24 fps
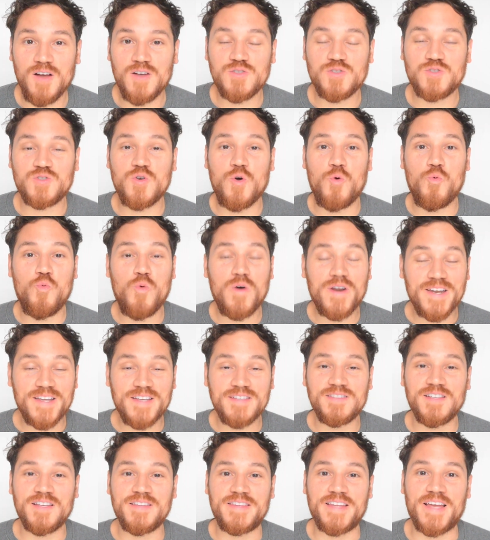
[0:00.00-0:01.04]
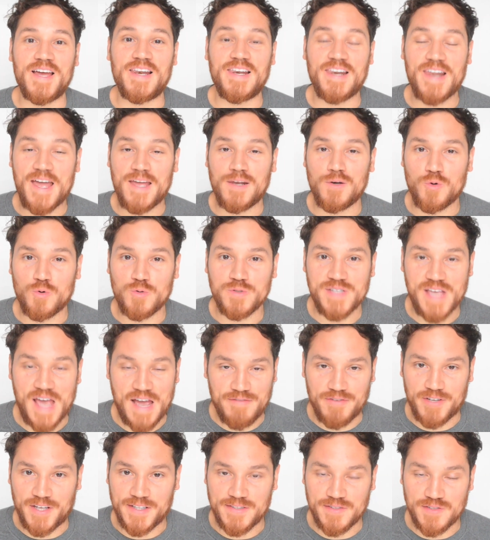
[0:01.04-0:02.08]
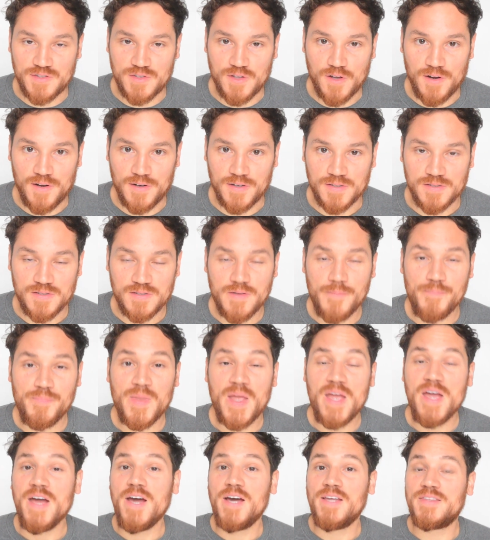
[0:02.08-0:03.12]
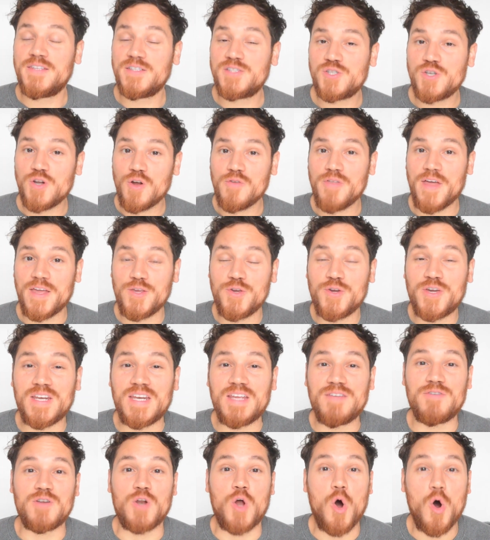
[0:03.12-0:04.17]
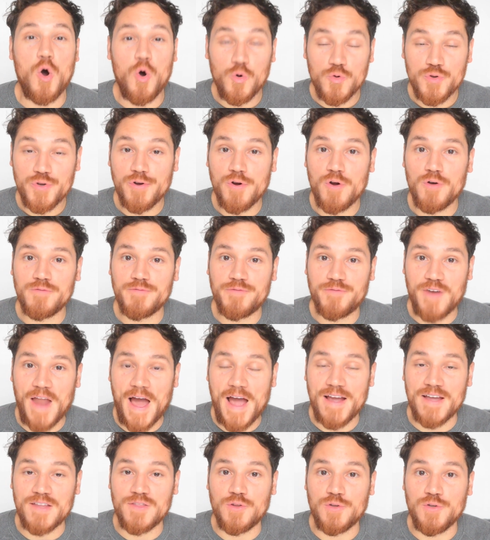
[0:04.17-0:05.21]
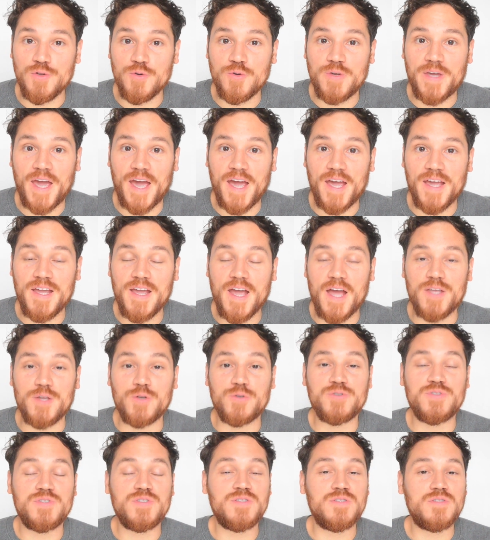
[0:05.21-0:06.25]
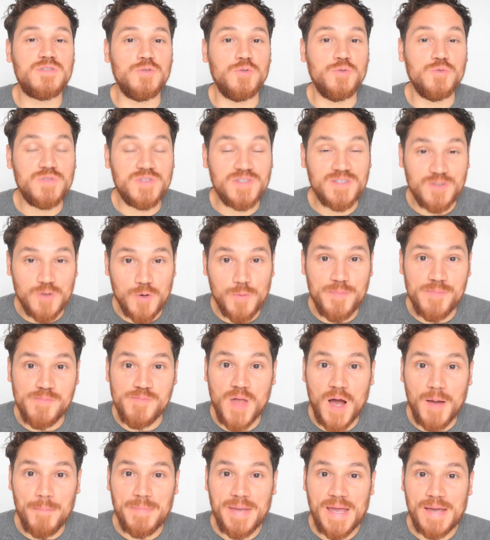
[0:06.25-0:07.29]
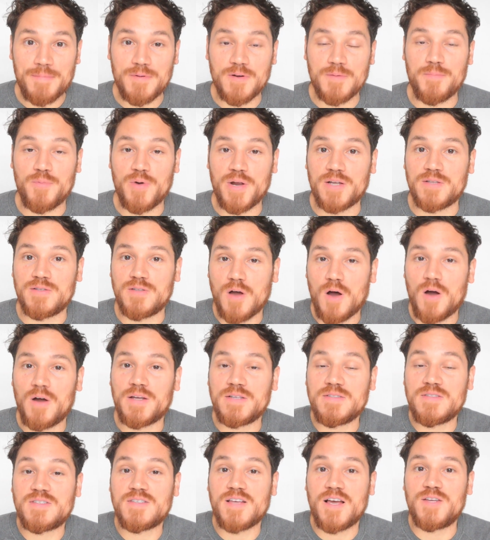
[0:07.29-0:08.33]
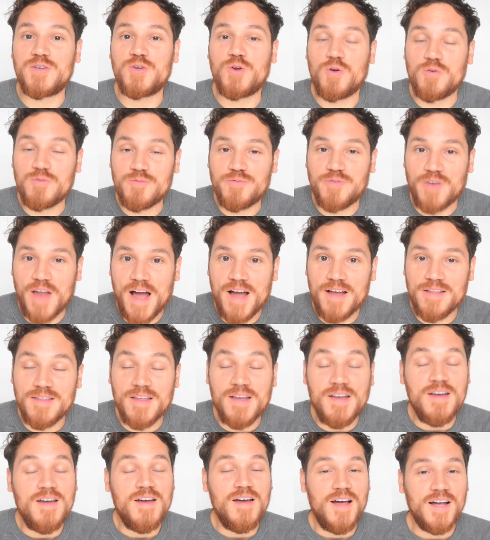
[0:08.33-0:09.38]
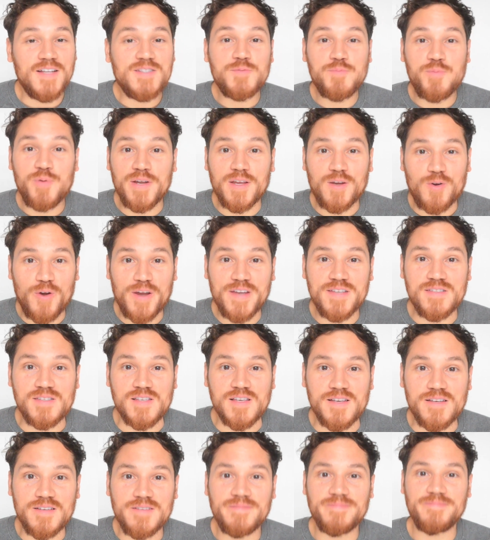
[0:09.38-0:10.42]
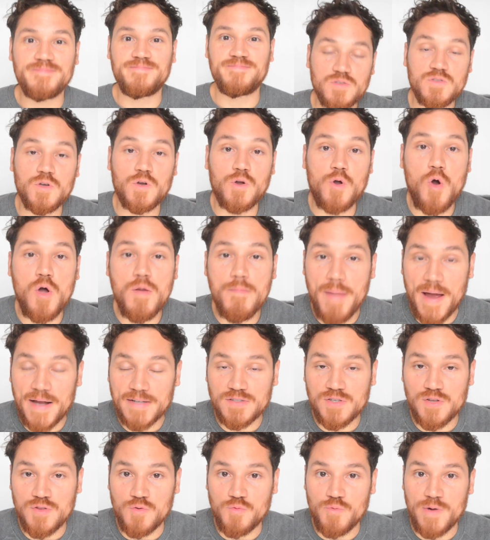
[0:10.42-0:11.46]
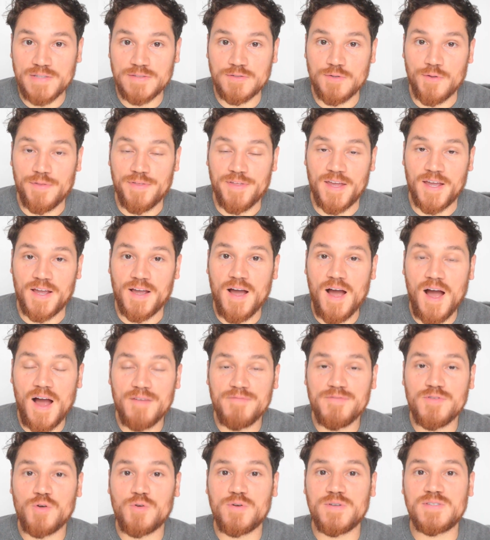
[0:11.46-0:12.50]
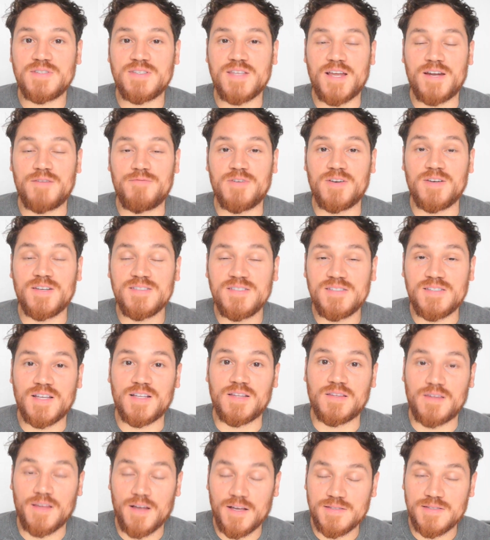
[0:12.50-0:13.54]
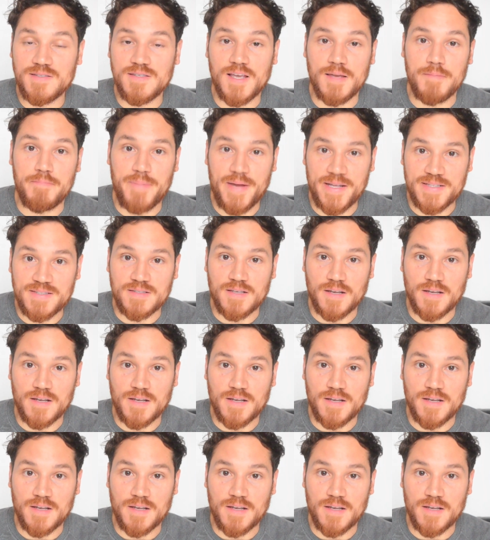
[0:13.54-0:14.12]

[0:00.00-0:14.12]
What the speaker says: So what is it that landlords have against dogs? Did you know that you can even own your own flat in the UK and you still not be able to bring a dog inside your own flat? That's pretty crazy. So going back to the rental thing, I've noticed that if a listing does say pets